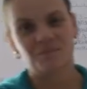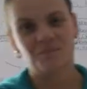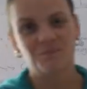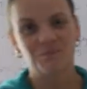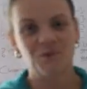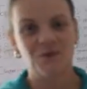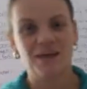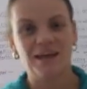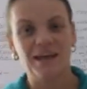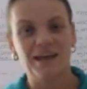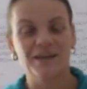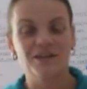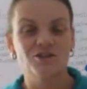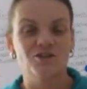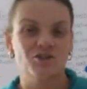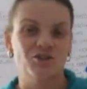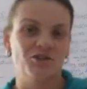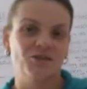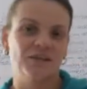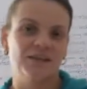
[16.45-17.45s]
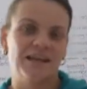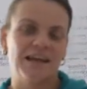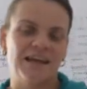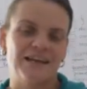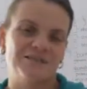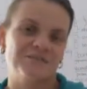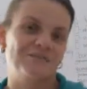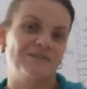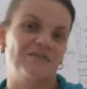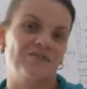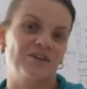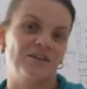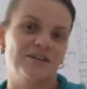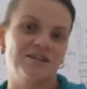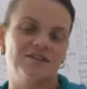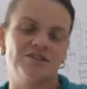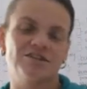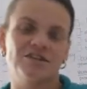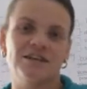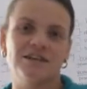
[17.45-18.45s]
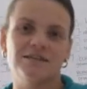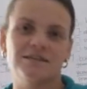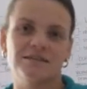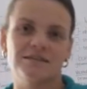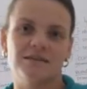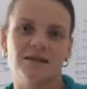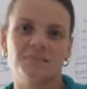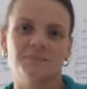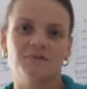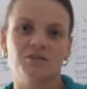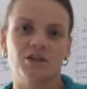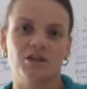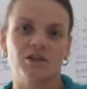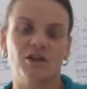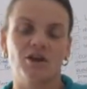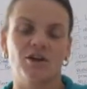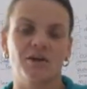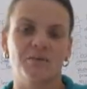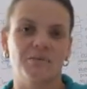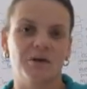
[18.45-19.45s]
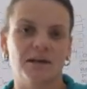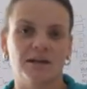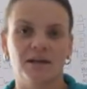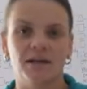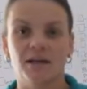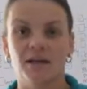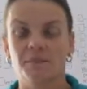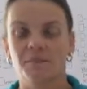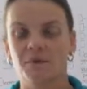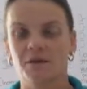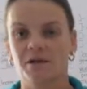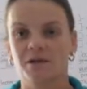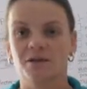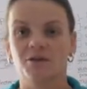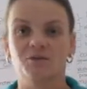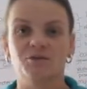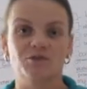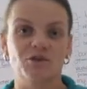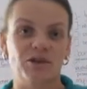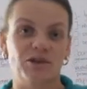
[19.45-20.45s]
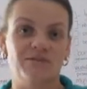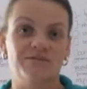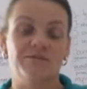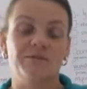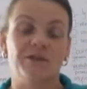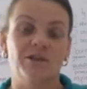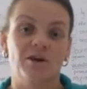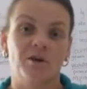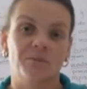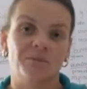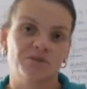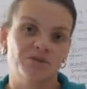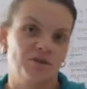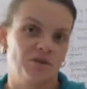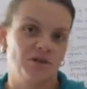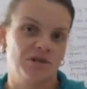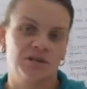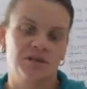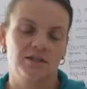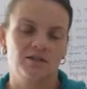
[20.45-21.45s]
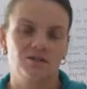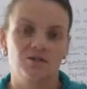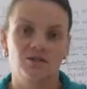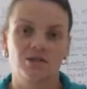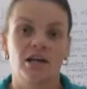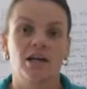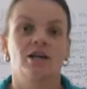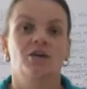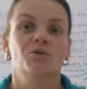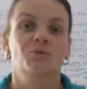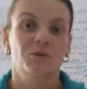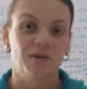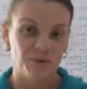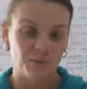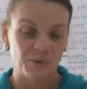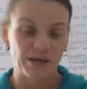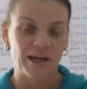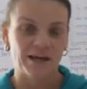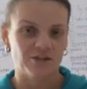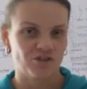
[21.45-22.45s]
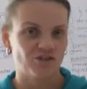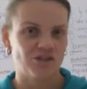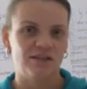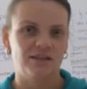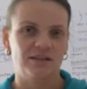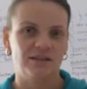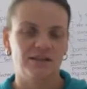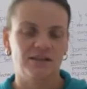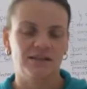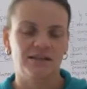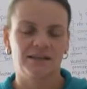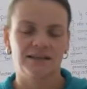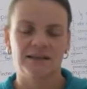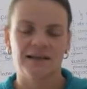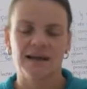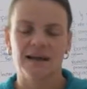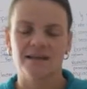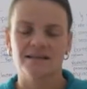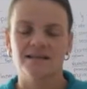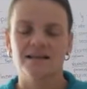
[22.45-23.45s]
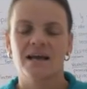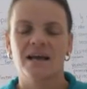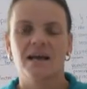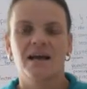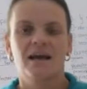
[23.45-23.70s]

put an X through it as we finish each subject on a Monday, but it also gives me the opportunity to tell you what we actually did in class.